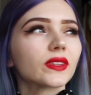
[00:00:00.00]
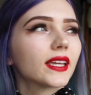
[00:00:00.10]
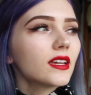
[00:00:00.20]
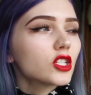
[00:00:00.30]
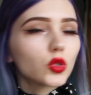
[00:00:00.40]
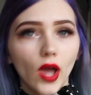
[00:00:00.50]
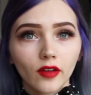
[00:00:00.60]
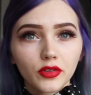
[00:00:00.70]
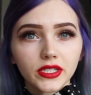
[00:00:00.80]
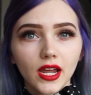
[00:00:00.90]
get
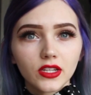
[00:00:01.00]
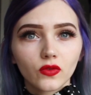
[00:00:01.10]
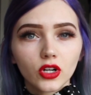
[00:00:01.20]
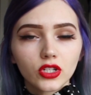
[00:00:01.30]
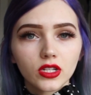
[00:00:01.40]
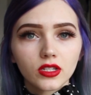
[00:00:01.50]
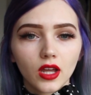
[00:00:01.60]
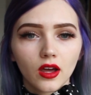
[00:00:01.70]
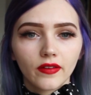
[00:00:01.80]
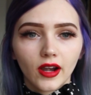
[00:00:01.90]
travel size versions
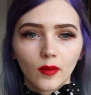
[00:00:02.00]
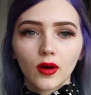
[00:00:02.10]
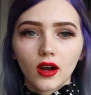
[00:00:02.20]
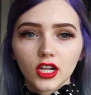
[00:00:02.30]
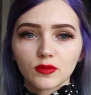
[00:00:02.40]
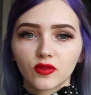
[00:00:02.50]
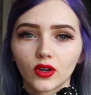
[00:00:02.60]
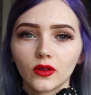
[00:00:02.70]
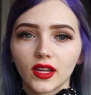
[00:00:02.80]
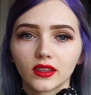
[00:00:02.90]
of hair products
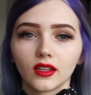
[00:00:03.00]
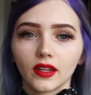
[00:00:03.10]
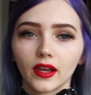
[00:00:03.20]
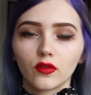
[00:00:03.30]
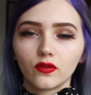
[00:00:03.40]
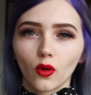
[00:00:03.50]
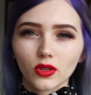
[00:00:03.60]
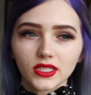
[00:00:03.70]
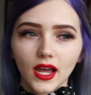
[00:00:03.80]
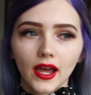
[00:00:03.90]
before you get the like
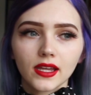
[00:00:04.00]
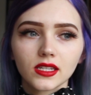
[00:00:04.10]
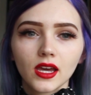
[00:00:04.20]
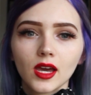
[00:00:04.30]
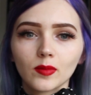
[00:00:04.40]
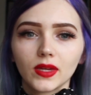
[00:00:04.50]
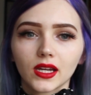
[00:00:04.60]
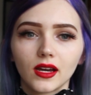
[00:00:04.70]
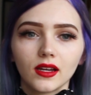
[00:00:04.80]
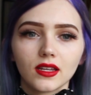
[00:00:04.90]
full size,
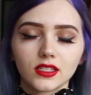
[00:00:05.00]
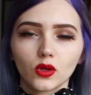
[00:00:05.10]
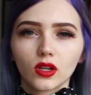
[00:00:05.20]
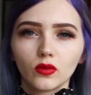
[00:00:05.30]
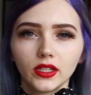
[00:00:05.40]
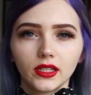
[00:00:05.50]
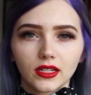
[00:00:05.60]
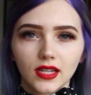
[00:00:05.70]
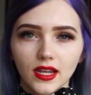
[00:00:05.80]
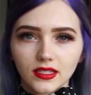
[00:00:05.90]
because you can really
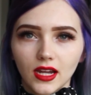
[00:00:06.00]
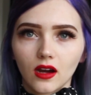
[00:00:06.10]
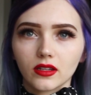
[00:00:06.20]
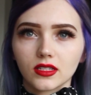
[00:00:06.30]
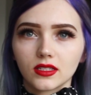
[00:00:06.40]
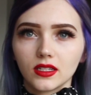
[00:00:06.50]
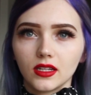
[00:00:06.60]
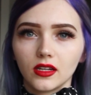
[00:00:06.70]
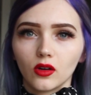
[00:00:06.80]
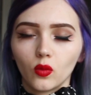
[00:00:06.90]
like test out and
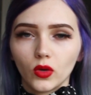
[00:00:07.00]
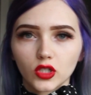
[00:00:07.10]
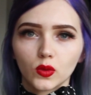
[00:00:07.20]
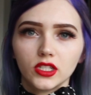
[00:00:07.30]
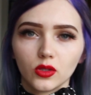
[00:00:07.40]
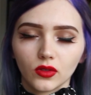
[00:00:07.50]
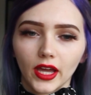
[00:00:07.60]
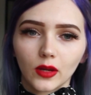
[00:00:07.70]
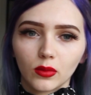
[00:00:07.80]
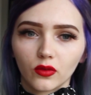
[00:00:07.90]
see which ones you
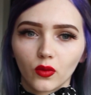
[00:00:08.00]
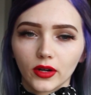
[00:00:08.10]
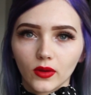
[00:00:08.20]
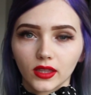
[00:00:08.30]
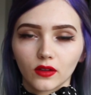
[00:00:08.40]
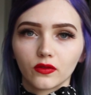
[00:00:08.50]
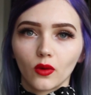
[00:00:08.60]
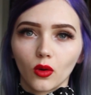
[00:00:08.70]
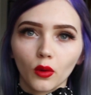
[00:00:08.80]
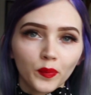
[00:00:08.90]
like before you get the
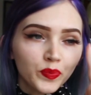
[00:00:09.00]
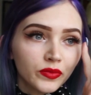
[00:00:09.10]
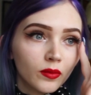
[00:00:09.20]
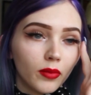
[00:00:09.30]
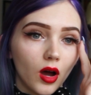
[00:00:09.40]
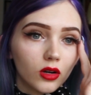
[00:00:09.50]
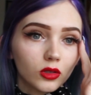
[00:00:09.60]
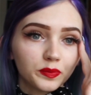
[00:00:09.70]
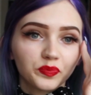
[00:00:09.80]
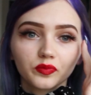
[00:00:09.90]
full
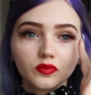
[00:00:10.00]
bottle.